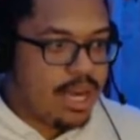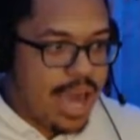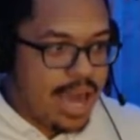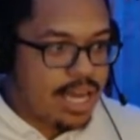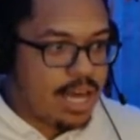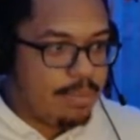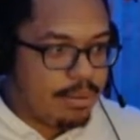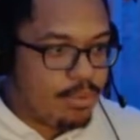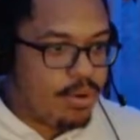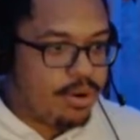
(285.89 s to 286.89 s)
to add a couple
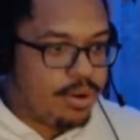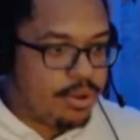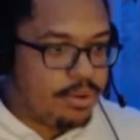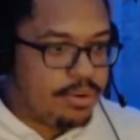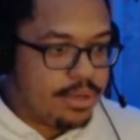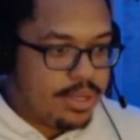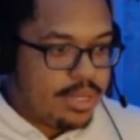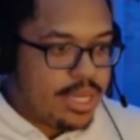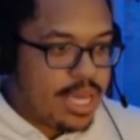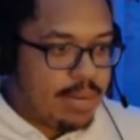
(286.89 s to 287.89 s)
more new
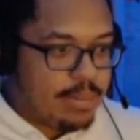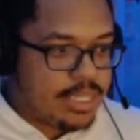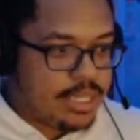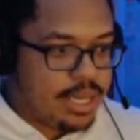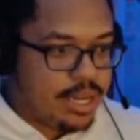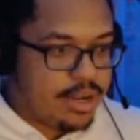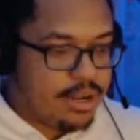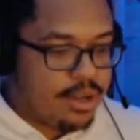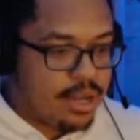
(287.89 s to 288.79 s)
enemies in here.